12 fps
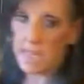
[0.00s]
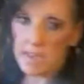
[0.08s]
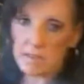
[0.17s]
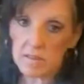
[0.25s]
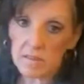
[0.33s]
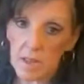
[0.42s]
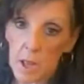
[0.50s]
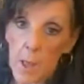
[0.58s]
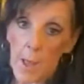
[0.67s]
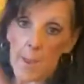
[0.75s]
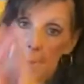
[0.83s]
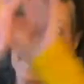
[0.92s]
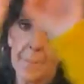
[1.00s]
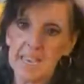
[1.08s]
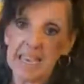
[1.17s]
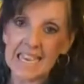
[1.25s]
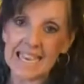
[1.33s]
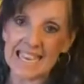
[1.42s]
is B
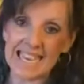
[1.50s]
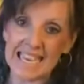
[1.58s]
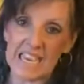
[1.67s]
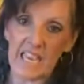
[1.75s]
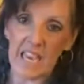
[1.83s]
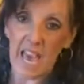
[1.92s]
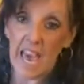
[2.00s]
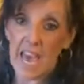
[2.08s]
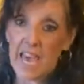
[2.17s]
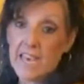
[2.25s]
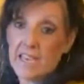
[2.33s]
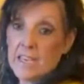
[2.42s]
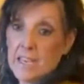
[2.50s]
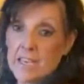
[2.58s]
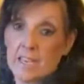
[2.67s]
E A